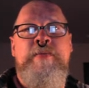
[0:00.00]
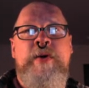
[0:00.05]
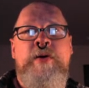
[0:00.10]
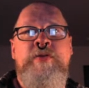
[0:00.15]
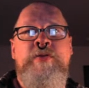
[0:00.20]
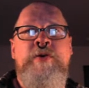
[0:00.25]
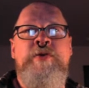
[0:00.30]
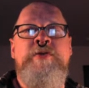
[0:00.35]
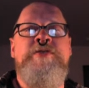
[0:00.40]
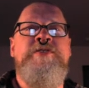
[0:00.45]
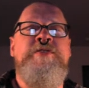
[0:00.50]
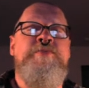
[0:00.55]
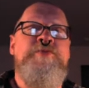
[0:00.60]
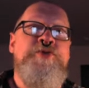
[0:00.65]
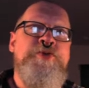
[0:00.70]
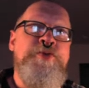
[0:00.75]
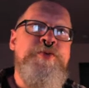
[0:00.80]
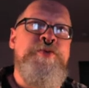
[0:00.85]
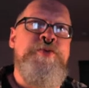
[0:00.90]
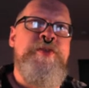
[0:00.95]
there's some
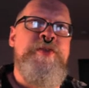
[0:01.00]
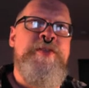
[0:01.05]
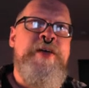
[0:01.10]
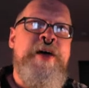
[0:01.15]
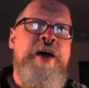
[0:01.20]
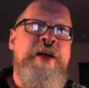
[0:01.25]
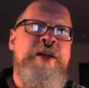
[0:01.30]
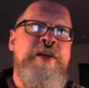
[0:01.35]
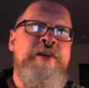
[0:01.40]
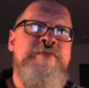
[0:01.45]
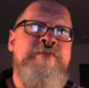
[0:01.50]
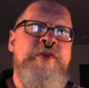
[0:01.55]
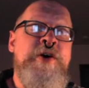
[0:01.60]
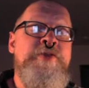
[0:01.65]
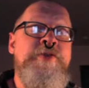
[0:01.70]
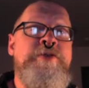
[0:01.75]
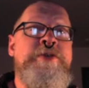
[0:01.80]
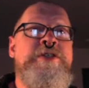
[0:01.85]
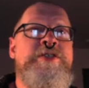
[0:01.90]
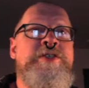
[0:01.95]
truth to that. If
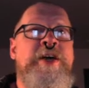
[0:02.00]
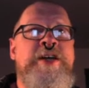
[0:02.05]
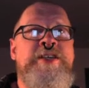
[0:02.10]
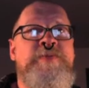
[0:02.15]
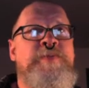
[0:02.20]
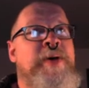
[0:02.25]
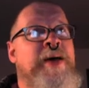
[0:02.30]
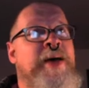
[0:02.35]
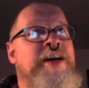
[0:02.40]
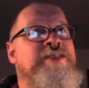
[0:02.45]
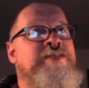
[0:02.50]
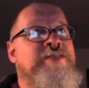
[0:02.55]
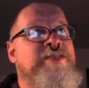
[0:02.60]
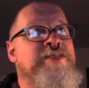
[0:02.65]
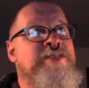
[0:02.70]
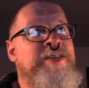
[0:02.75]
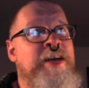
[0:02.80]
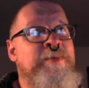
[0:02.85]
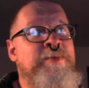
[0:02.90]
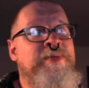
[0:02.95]
other states pass the
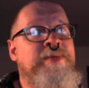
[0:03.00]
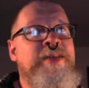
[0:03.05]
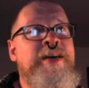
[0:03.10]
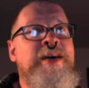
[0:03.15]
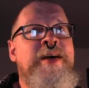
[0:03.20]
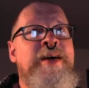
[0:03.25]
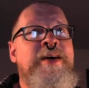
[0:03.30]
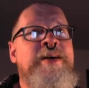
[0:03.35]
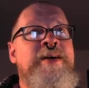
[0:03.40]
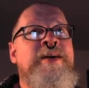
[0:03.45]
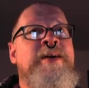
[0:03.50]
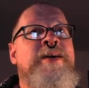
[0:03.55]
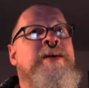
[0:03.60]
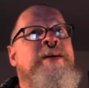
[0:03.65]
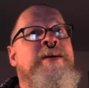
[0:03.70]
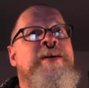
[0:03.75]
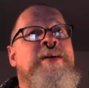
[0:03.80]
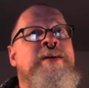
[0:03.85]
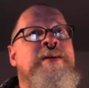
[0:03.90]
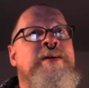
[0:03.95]
same thing,
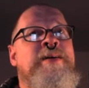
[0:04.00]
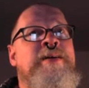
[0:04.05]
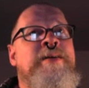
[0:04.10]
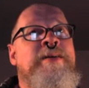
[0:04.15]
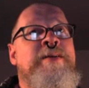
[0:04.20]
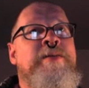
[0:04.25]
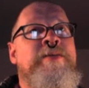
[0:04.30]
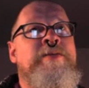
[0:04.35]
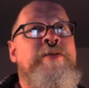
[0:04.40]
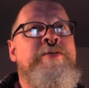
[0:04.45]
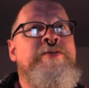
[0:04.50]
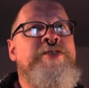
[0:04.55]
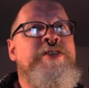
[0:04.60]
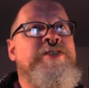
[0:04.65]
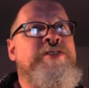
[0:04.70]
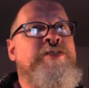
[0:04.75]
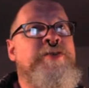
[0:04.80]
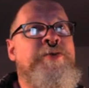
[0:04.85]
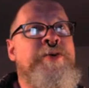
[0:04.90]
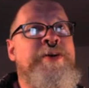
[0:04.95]
they're
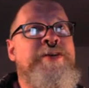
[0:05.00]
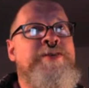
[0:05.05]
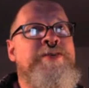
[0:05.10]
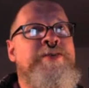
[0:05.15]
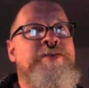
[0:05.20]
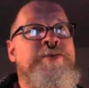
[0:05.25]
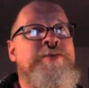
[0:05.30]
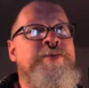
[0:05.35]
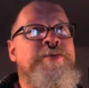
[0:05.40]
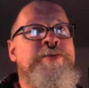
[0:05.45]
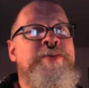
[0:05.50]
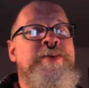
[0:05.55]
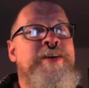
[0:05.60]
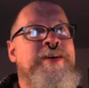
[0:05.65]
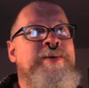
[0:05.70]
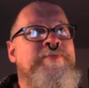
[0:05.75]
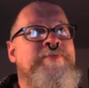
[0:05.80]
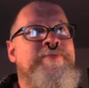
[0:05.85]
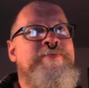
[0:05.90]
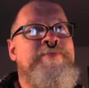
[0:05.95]
just going to.
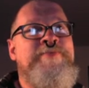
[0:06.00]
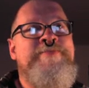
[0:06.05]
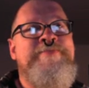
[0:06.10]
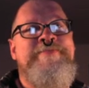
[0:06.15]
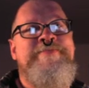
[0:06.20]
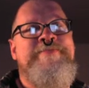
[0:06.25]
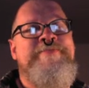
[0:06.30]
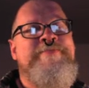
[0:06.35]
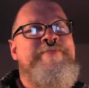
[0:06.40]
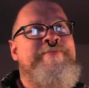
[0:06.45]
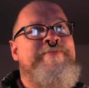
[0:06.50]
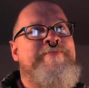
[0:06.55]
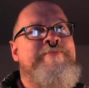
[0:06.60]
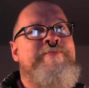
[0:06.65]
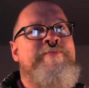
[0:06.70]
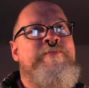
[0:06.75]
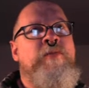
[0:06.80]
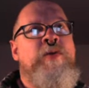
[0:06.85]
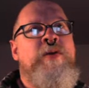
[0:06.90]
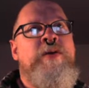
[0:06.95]

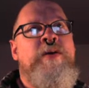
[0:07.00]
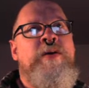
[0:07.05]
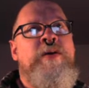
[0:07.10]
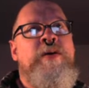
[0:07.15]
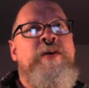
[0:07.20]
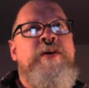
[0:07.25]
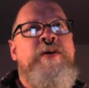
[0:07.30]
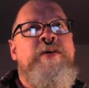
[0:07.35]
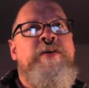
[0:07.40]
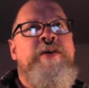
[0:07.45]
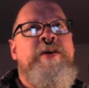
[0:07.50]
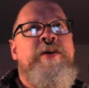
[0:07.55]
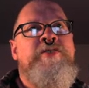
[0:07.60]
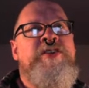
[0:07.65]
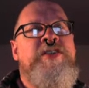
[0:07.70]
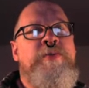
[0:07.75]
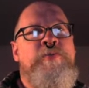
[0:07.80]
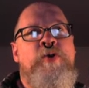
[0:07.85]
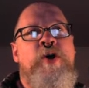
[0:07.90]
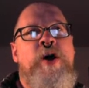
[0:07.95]
Eh.
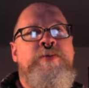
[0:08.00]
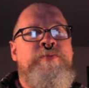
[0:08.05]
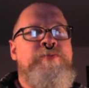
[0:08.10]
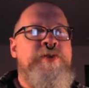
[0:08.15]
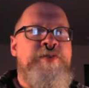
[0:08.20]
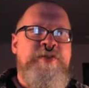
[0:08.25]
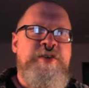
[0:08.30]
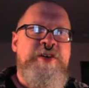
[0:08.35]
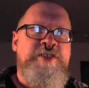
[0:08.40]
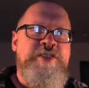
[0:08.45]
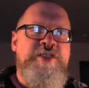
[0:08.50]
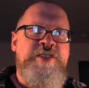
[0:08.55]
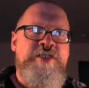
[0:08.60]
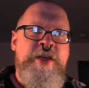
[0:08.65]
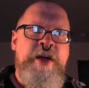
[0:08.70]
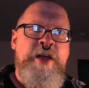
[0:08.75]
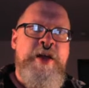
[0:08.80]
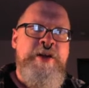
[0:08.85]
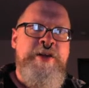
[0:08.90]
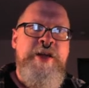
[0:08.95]
See, the problem with this is
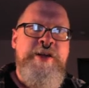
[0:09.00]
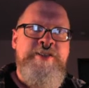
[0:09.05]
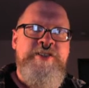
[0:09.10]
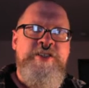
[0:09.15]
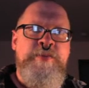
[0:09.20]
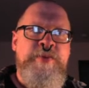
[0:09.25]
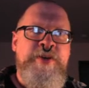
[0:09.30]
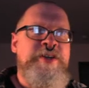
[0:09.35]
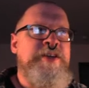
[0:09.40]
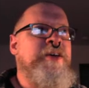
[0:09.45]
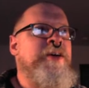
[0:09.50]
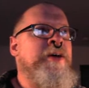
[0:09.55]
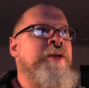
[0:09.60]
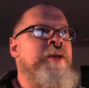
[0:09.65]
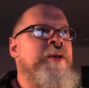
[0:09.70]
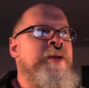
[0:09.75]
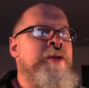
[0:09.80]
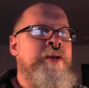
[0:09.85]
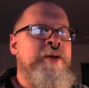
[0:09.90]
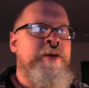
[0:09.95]
that it needs to be
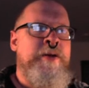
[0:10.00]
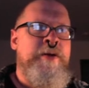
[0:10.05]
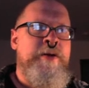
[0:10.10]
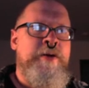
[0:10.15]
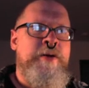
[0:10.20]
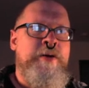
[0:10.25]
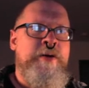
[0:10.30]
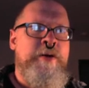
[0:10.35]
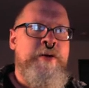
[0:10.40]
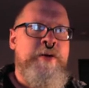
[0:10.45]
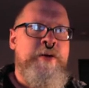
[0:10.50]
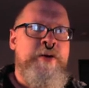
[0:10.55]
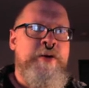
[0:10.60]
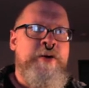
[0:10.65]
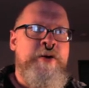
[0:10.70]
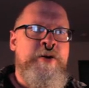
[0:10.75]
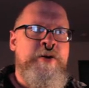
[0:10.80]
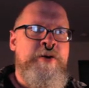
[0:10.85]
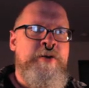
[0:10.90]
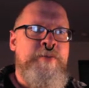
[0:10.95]
done
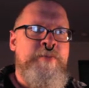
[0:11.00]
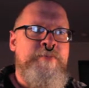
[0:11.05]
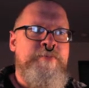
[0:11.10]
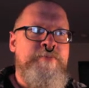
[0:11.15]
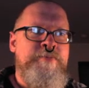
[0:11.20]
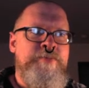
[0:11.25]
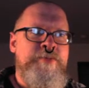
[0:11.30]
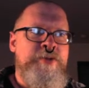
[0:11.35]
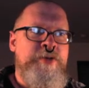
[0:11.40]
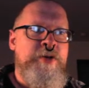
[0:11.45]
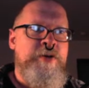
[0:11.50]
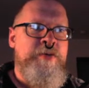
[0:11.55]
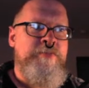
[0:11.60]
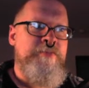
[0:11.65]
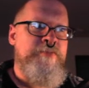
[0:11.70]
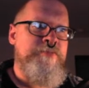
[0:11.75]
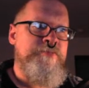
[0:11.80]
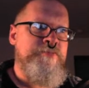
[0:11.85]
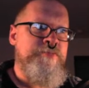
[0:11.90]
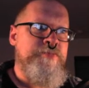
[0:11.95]
um,
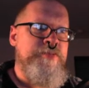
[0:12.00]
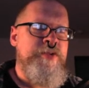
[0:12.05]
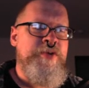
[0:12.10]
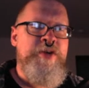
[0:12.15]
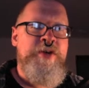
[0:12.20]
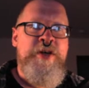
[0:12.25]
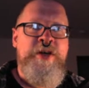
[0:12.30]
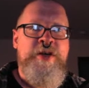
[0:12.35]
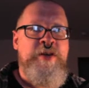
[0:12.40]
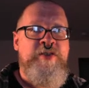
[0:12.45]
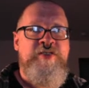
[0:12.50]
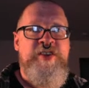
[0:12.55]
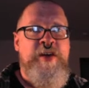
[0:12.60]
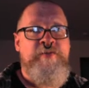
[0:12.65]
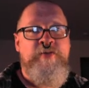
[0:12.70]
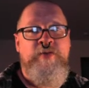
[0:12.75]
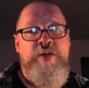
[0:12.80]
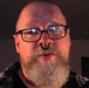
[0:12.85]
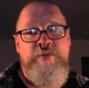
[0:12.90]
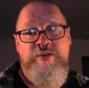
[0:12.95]
in
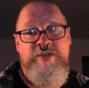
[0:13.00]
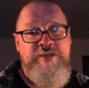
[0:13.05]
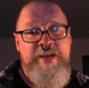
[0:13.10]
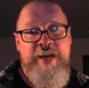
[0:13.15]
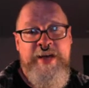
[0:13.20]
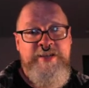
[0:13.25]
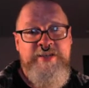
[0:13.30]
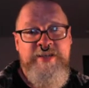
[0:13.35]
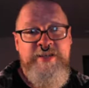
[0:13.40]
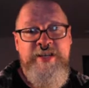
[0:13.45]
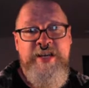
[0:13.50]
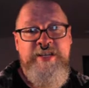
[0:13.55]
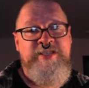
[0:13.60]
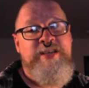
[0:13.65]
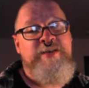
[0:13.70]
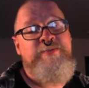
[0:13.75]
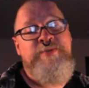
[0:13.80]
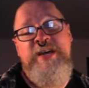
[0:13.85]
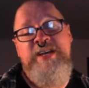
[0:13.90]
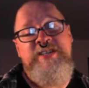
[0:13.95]
several other states. It needs
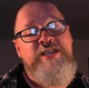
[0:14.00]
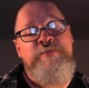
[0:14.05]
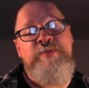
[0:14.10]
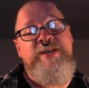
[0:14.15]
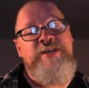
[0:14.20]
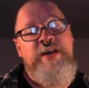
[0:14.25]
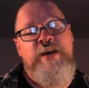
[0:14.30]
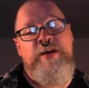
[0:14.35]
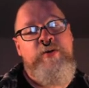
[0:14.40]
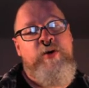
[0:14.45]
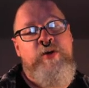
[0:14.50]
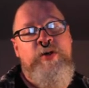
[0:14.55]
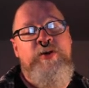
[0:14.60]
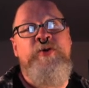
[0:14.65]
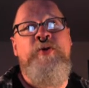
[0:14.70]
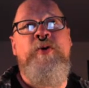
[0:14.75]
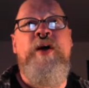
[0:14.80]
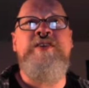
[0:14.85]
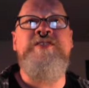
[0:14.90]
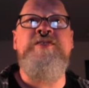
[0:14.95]
to, it needs to be done all
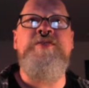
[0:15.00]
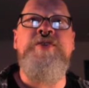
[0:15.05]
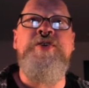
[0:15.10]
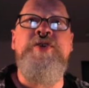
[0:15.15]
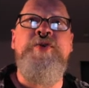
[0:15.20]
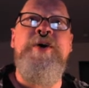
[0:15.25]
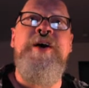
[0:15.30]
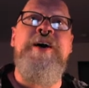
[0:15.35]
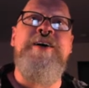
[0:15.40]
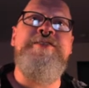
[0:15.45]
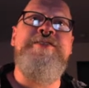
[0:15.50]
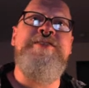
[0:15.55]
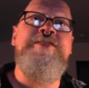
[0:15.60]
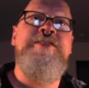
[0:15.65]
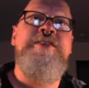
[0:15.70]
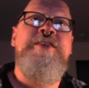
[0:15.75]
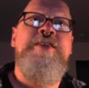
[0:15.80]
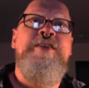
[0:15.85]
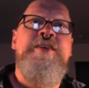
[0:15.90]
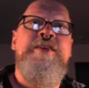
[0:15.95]
across the U.S.